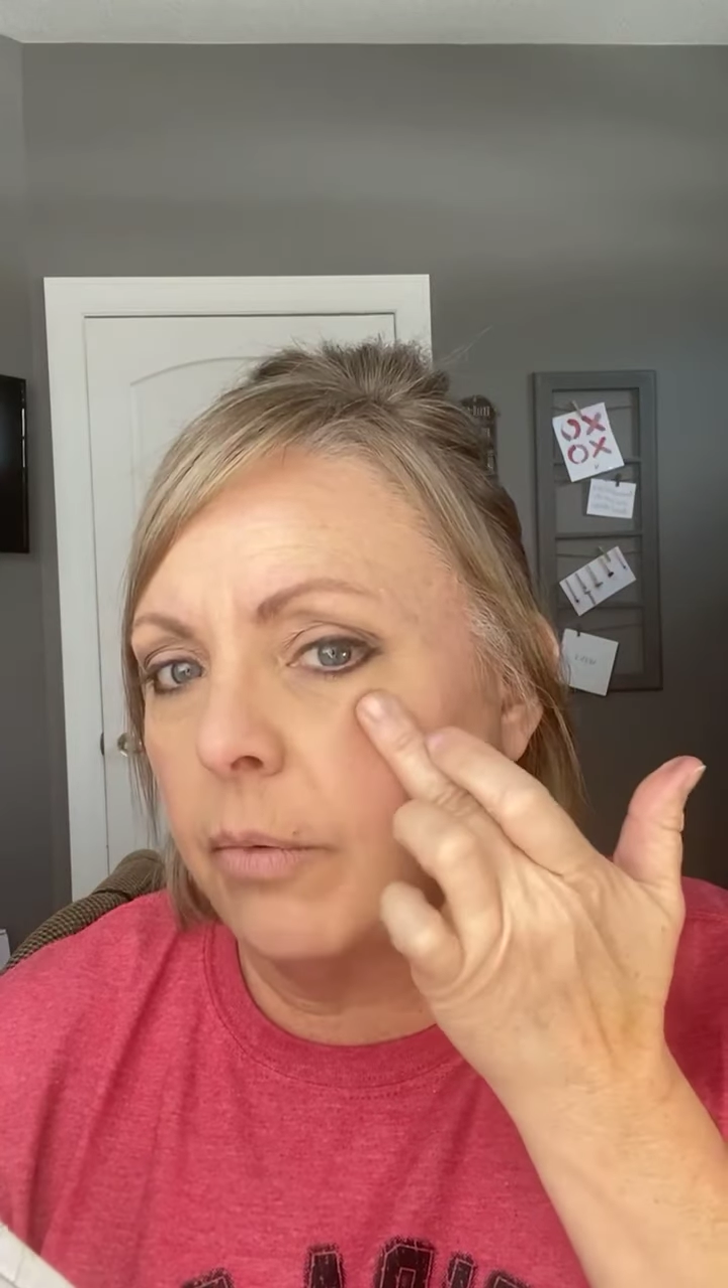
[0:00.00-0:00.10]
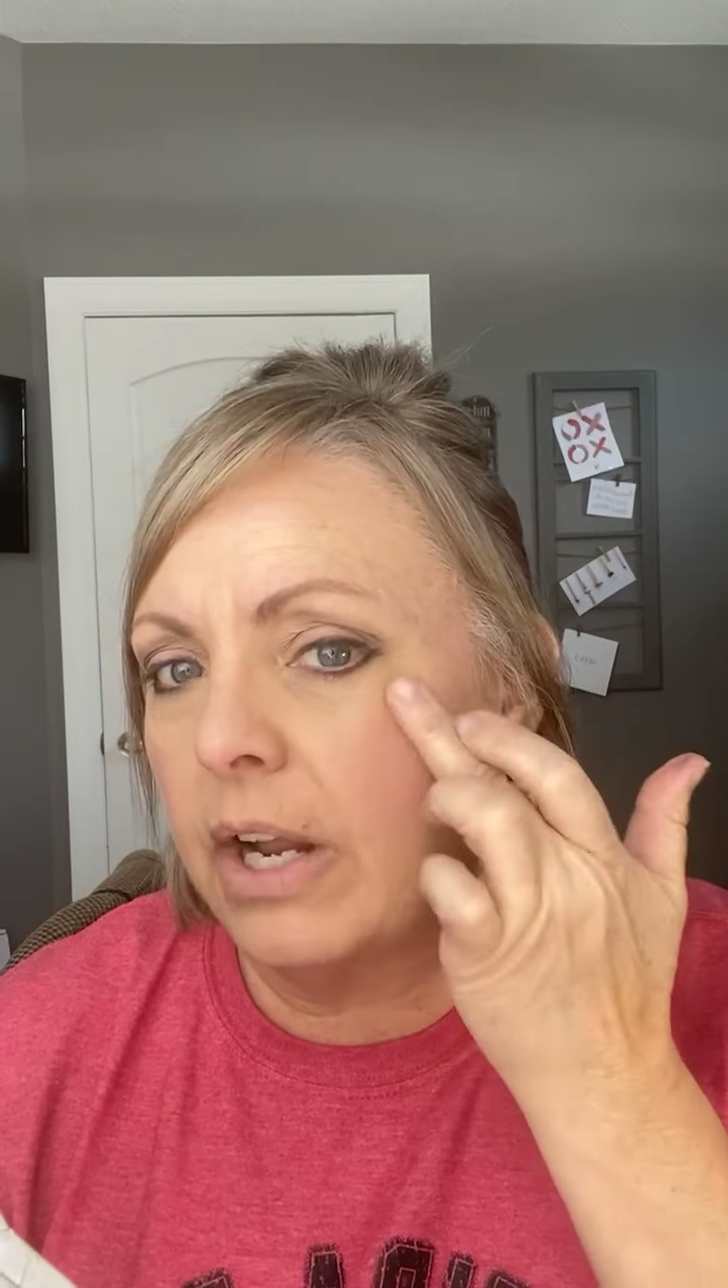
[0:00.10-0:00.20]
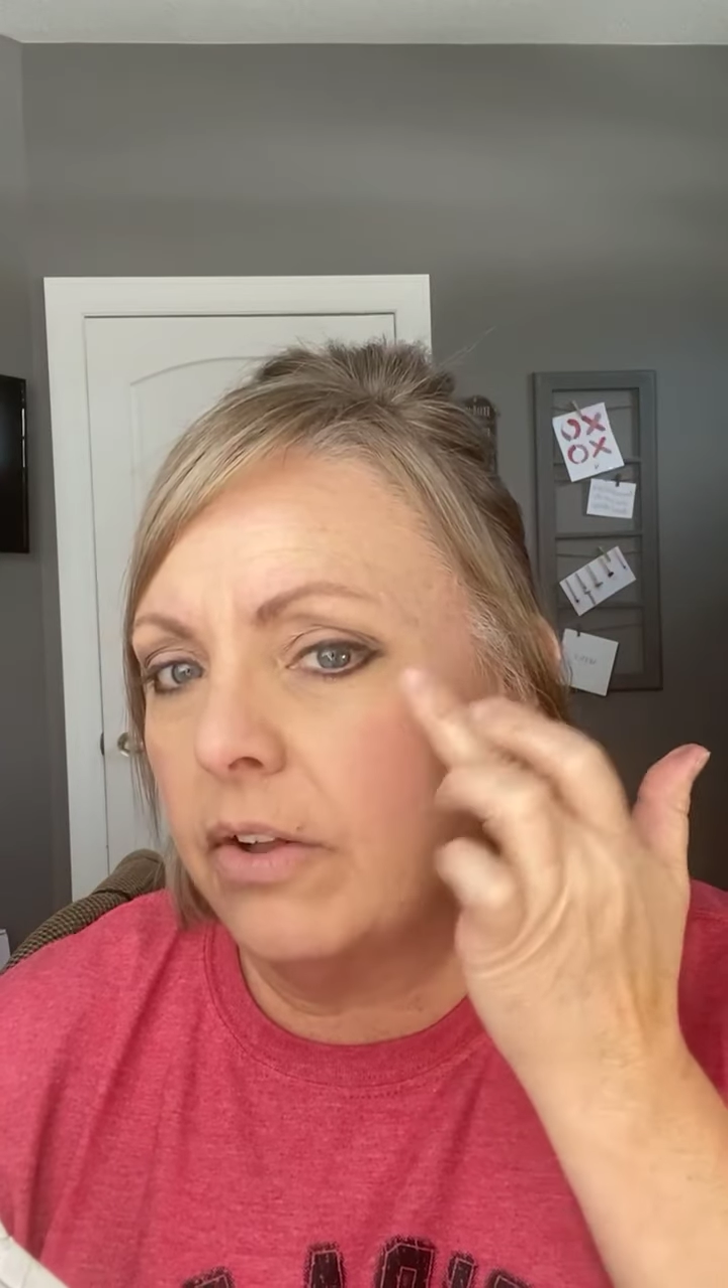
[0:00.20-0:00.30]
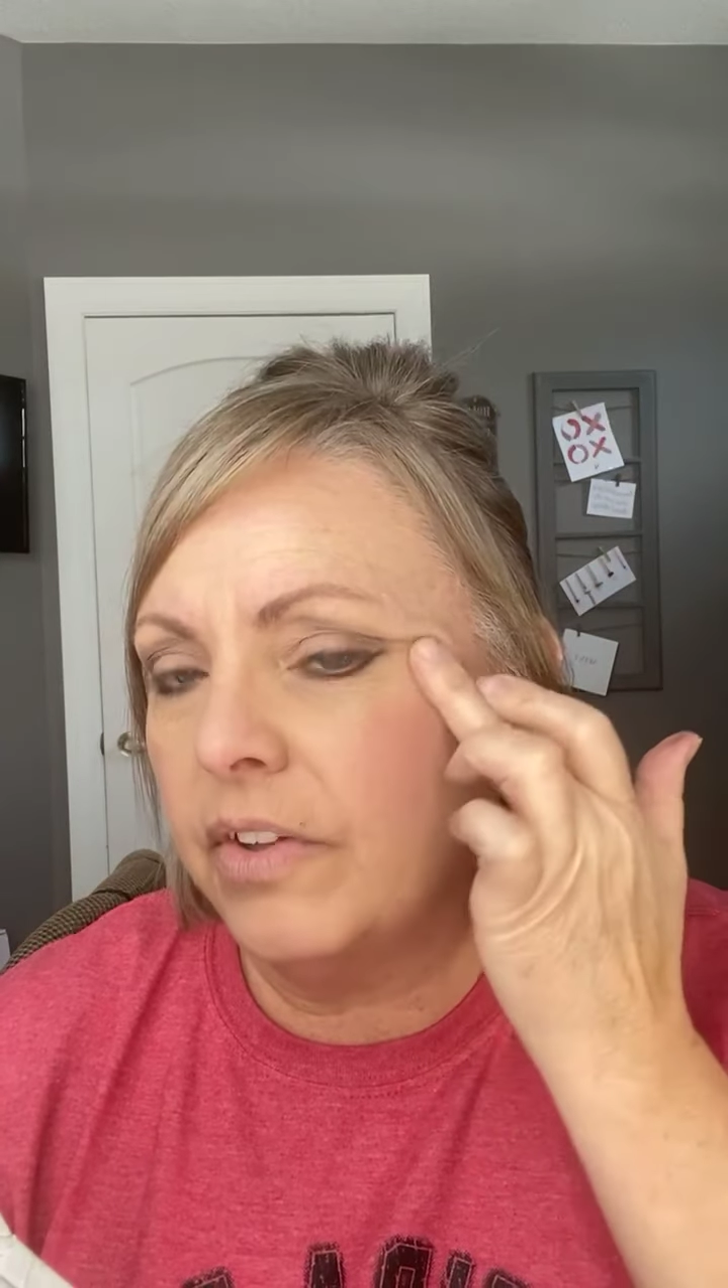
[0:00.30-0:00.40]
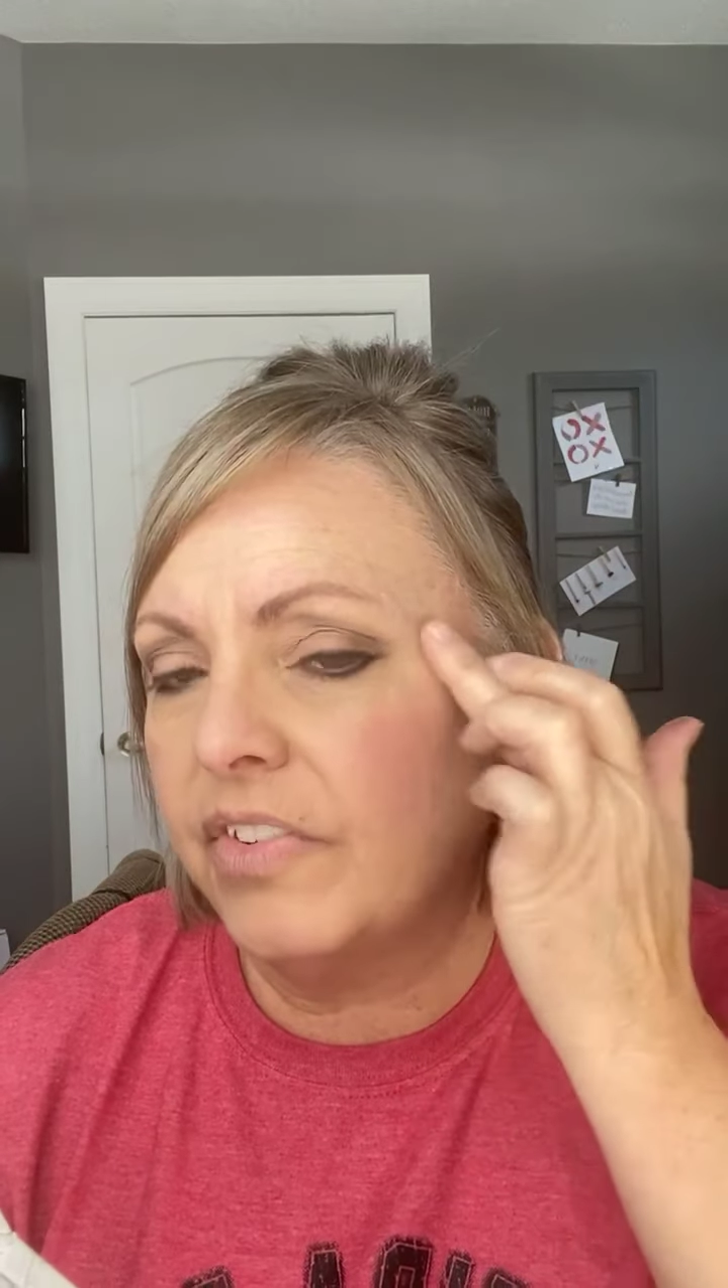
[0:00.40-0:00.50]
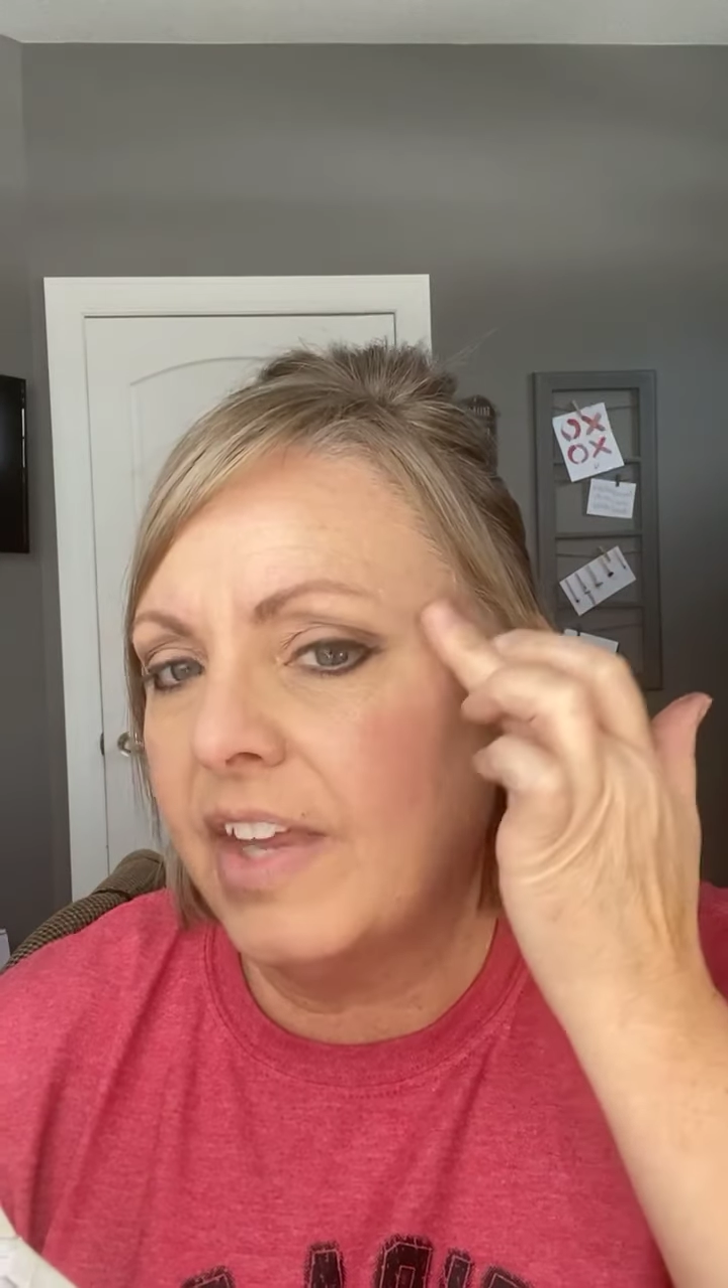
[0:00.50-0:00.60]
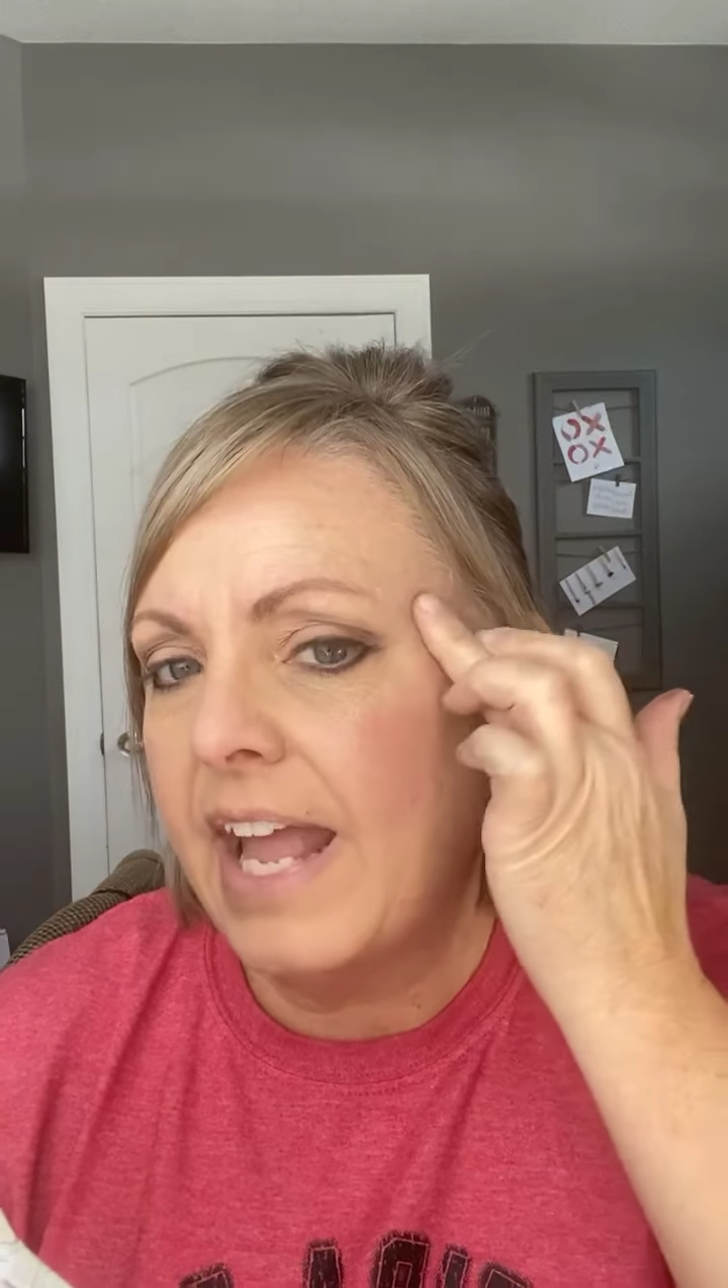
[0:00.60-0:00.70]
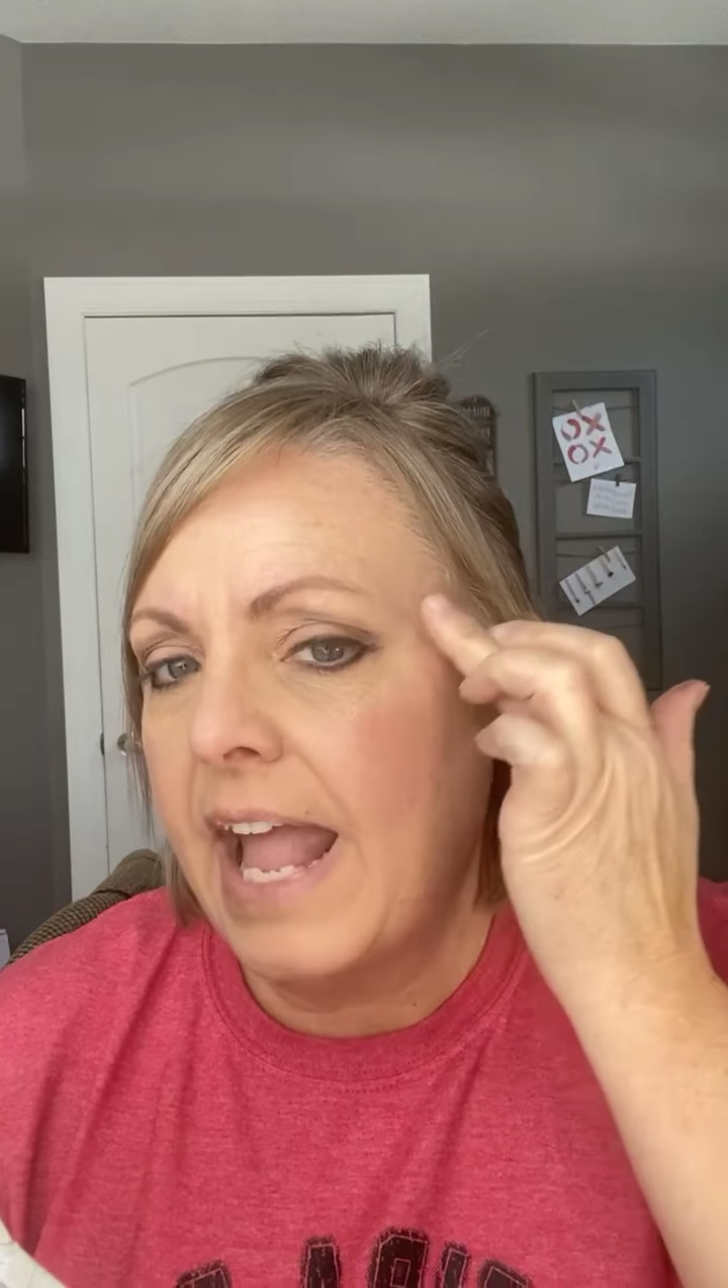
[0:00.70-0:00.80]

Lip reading: wrinkles,